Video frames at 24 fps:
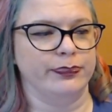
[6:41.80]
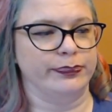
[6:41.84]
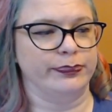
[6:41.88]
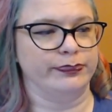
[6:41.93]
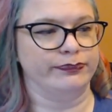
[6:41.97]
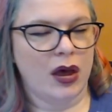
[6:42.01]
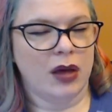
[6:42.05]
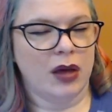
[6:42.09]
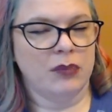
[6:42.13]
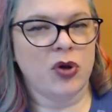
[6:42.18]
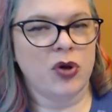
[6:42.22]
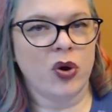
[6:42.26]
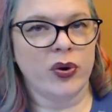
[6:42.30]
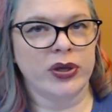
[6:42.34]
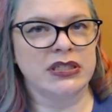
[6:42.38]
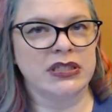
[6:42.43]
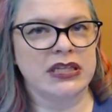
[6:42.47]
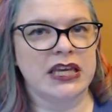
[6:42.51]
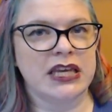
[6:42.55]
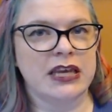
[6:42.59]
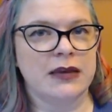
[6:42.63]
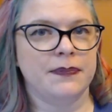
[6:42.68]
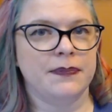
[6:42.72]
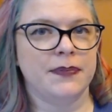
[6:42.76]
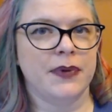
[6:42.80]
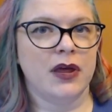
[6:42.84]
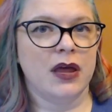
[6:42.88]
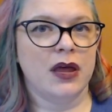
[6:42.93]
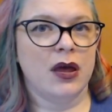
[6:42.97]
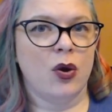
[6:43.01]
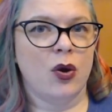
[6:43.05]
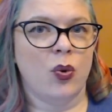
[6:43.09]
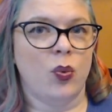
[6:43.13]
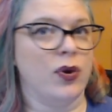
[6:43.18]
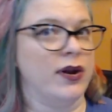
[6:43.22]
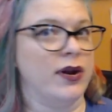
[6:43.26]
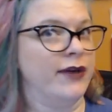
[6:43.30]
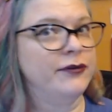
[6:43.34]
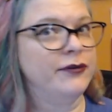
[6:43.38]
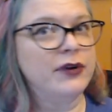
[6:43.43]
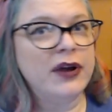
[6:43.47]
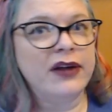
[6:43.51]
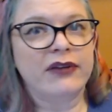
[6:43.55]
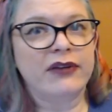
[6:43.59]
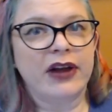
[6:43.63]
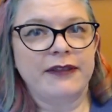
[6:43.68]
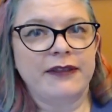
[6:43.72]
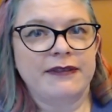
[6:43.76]
I'm going to keep whatever
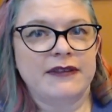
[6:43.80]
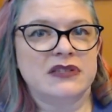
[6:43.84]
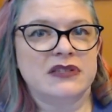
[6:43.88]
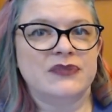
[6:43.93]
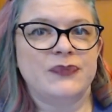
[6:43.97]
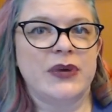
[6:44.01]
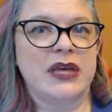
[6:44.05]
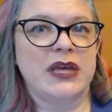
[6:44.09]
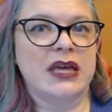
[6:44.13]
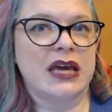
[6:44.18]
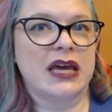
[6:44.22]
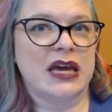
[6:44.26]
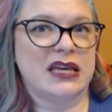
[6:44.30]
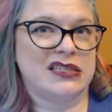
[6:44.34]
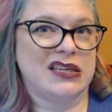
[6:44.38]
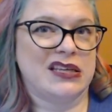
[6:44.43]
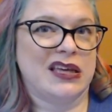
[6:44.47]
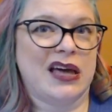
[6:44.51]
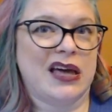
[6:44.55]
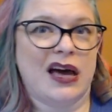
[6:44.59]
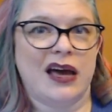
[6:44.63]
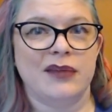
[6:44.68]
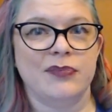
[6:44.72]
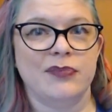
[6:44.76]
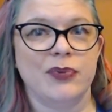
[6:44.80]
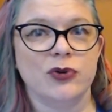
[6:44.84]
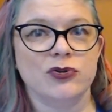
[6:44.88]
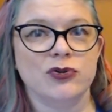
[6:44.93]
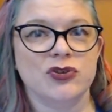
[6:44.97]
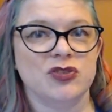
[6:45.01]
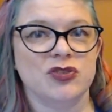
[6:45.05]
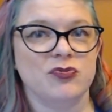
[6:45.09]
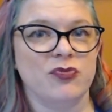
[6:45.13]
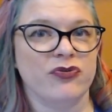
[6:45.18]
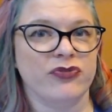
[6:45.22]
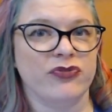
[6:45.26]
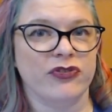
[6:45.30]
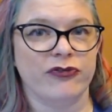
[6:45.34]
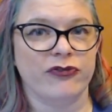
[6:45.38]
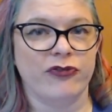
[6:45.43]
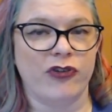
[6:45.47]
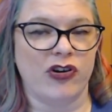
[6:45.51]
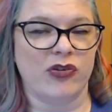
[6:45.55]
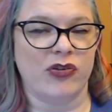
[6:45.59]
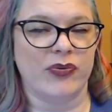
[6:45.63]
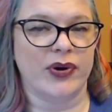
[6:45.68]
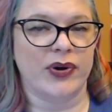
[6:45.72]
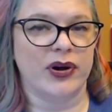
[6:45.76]
I write this week as a guidepost moving
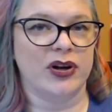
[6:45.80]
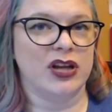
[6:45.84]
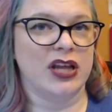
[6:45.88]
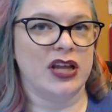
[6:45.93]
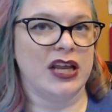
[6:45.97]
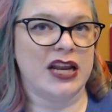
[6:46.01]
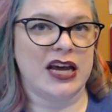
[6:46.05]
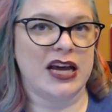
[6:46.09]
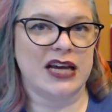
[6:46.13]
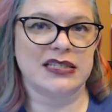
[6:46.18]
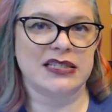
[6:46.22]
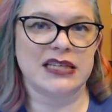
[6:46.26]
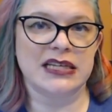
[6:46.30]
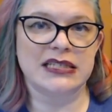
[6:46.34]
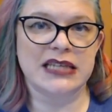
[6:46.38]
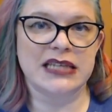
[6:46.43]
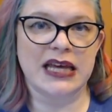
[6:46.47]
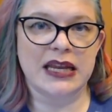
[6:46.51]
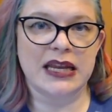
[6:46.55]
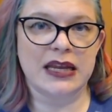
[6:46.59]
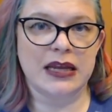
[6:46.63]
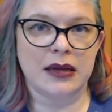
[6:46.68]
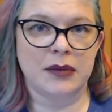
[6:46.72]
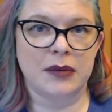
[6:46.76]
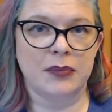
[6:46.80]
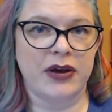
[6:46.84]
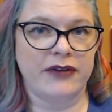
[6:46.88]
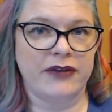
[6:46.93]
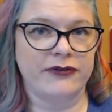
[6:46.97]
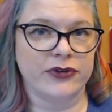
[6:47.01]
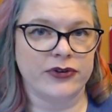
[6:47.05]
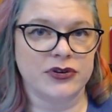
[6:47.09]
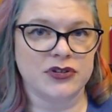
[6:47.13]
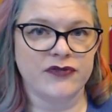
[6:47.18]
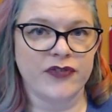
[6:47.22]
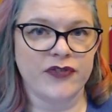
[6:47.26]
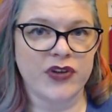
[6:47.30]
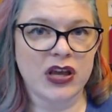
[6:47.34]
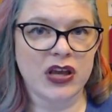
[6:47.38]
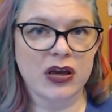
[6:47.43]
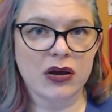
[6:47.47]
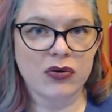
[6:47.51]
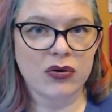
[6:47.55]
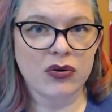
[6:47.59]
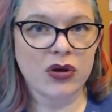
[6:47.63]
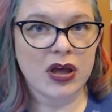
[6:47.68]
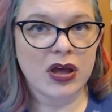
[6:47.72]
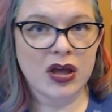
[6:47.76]
forward, and as I said in my first
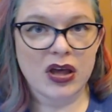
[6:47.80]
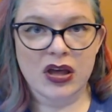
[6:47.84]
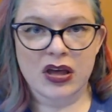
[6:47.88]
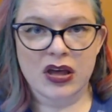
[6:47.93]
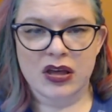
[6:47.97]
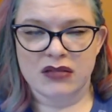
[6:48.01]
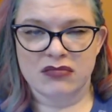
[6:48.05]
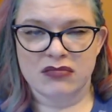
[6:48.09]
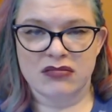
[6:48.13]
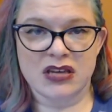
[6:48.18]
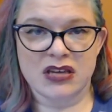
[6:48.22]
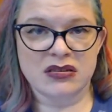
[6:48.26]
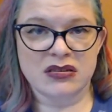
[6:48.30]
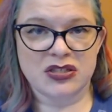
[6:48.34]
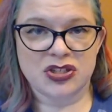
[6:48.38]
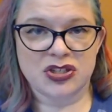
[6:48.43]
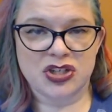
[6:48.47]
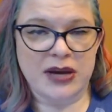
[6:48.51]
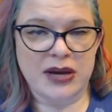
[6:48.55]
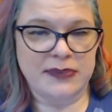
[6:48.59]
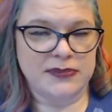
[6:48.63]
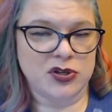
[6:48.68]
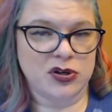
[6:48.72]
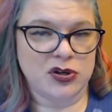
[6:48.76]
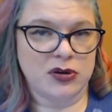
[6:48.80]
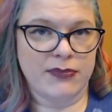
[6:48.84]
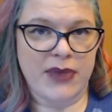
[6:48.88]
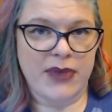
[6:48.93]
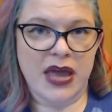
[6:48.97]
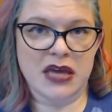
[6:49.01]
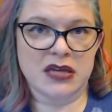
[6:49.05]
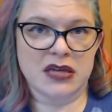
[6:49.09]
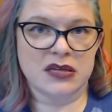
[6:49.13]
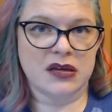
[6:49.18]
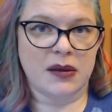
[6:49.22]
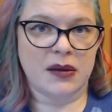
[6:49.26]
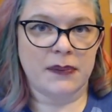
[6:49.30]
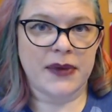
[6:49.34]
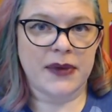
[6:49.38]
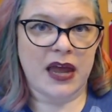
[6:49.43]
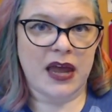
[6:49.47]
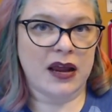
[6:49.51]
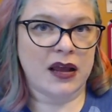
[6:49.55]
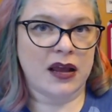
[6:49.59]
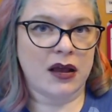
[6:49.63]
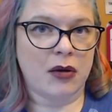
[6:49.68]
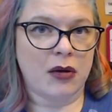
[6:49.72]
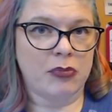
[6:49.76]
video, this chapter may end up
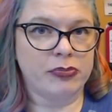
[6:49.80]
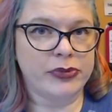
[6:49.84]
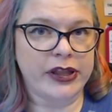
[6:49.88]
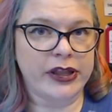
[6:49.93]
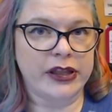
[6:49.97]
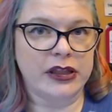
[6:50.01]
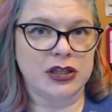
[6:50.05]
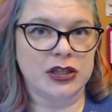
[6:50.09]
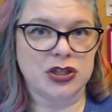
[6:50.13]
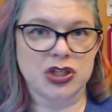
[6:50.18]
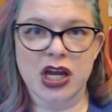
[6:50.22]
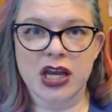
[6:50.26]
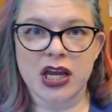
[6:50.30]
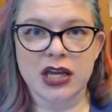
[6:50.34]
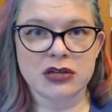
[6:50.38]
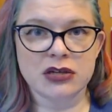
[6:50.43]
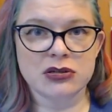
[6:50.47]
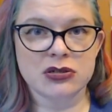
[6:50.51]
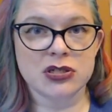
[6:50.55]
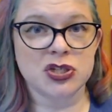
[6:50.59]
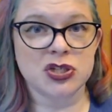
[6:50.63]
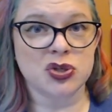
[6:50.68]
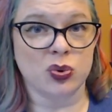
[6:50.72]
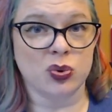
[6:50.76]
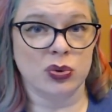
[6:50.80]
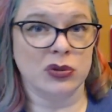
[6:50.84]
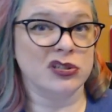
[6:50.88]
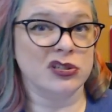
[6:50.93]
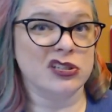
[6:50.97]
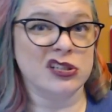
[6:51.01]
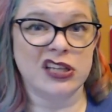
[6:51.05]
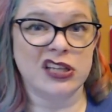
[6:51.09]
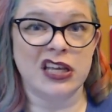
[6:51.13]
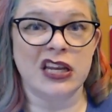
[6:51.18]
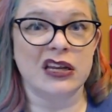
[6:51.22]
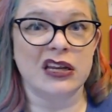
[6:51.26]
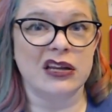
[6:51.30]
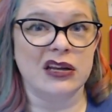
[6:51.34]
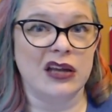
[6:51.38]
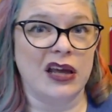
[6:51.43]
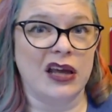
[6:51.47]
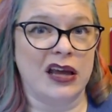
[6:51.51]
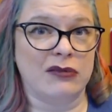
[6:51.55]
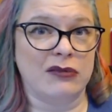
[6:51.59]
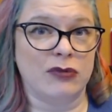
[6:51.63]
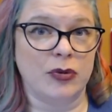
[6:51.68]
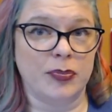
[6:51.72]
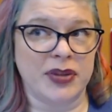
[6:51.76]
getting completely changed or deleted
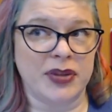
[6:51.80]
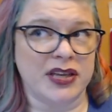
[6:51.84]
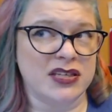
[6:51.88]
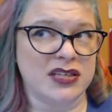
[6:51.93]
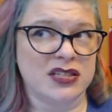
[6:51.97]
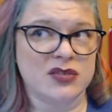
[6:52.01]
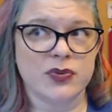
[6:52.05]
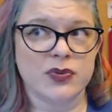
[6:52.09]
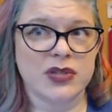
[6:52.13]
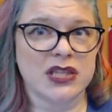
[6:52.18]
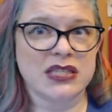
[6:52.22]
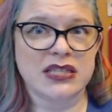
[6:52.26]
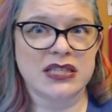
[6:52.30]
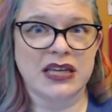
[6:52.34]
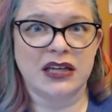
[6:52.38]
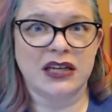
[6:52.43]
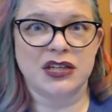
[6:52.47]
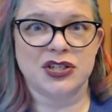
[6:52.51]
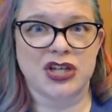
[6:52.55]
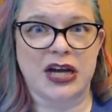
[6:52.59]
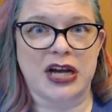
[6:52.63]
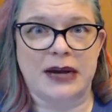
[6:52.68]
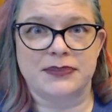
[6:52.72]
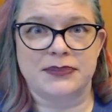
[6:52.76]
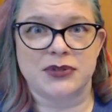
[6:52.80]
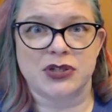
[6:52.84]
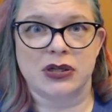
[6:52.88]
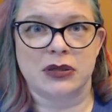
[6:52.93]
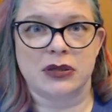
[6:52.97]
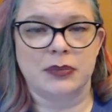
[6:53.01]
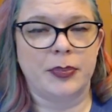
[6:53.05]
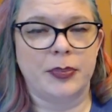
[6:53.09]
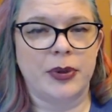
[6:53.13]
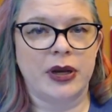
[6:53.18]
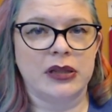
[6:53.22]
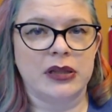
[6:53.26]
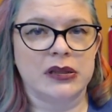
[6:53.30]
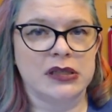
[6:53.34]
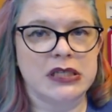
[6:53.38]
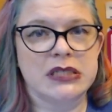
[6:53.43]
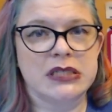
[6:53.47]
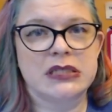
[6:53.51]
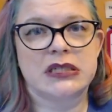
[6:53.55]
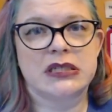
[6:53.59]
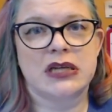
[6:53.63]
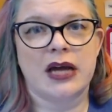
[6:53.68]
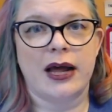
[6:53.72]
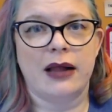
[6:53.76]
and replaced with the second chapter, but at
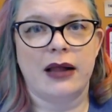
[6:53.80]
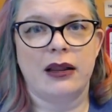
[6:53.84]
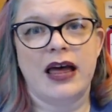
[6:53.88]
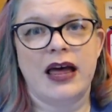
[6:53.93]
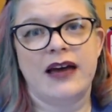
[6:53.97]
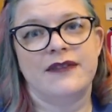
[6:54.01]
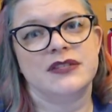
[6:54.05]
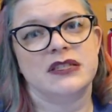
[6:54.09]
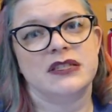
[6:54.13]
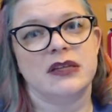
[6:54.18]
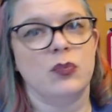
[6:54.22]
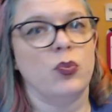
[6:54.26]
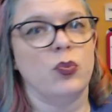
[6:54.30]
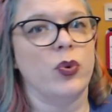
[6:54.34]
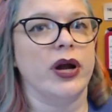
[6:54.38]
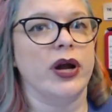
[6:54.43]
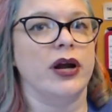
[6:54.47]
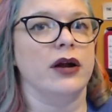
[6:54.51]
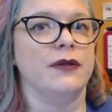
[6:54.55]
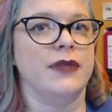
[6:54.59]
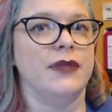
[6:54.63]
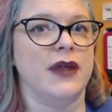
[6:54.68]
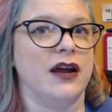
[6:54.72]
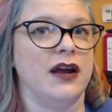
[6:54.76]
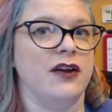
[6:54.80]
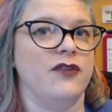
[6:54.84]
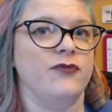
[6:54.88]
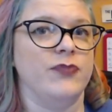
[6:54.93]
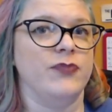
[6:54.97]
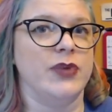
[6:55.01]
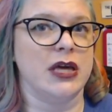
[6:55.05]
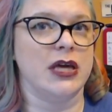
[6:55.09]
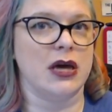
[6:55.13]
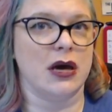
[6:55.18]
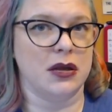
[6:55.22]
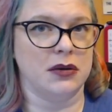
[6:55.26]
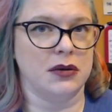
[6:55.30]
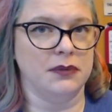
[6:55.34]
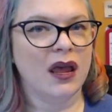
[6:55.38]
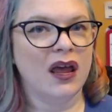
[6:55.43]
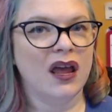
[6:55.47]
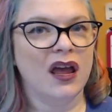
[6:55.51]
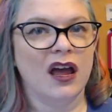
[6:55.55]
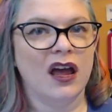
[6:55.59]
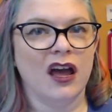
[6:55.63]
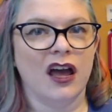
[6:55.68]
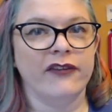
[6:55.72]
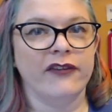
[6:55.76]
least I'll have somewhere that I've begun.
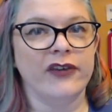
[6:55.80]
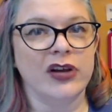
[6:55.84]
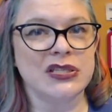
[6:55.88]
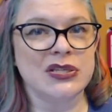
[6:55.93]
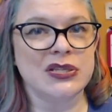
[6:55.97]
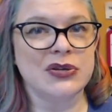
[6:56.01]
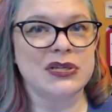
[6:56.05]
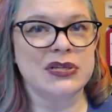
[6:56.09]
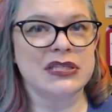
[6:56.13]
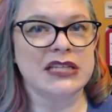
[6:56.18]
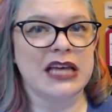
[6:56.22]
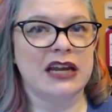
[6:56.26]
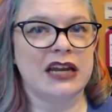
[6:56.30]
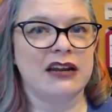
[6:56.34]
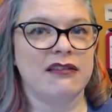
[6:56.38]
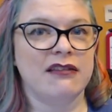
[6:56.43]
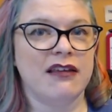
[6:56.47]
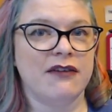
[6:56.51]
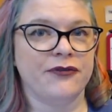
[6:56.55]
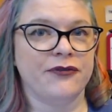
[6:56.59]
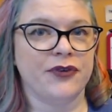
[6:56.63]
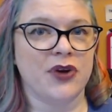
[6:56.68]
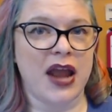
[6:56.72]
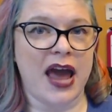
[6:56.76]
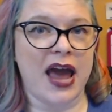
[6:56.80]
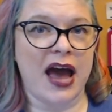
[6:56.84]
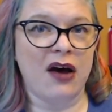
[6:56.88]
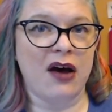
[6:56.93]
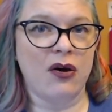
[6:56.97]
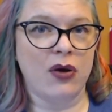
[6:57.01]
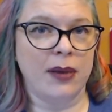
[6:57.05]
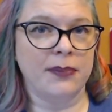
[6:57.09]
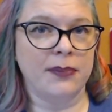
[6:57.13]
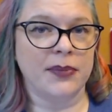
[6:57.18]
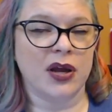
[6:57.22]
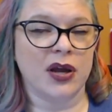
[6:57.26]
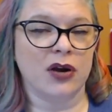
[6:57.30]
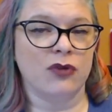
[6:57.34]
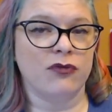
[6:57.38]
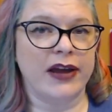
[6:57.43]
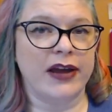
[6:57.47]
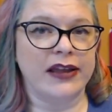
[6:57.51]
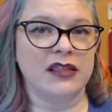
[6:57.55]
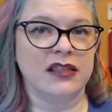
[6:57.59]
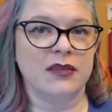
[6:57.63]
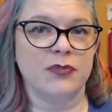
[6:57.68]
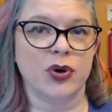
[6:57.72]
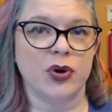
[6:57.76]
I've also decided that for now, I'm going to
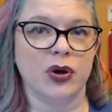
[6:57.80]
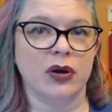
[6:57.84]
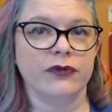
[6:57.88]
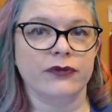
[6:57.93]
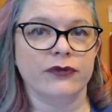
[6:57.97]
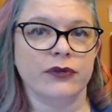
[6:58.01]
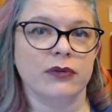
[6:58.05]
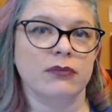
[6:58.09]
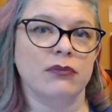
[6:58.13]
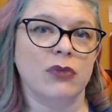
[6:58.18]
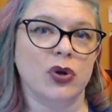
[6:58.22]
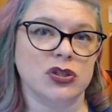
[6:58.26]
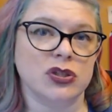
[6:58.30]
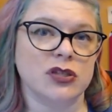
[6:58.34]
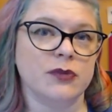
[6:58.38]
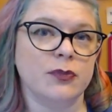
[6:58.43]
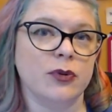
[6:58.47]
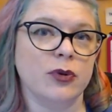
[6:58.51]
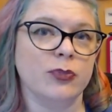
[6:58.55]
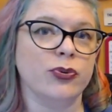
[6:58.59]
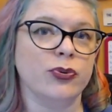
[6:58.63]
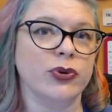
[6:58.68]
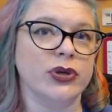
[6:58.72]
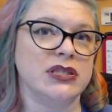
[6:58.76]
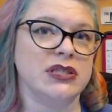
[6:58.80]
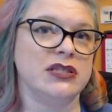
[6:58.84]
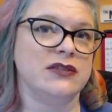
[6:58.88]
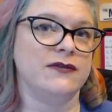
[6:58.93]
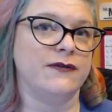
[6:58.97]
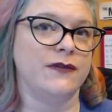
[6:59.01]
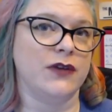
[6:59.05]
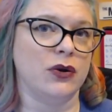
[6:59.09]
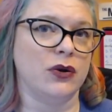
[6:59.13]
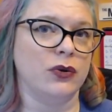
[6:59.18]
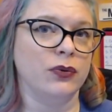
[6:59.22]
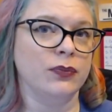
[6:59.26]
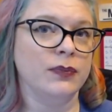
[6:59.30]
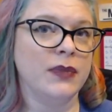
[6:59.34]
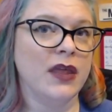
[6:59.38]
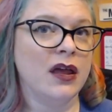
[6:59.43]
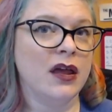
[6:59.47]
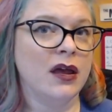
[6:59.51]
write the book from multiple points of view.